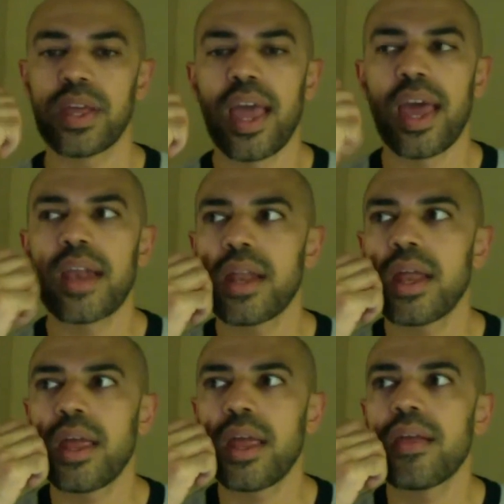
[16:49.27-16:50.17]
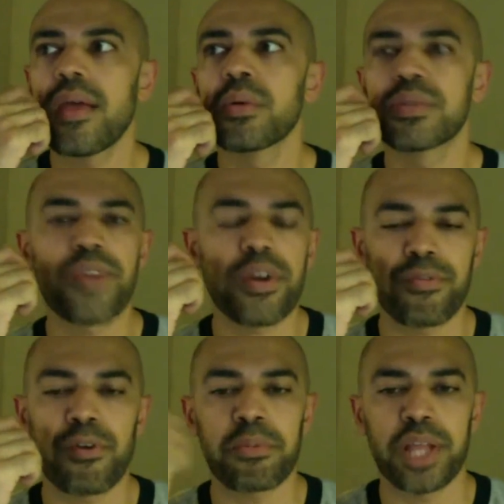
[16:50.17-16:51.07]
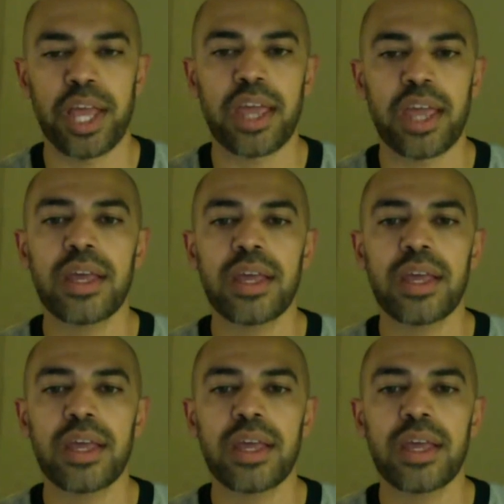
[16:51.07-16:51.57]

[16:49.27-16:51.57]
And it was very formulaic,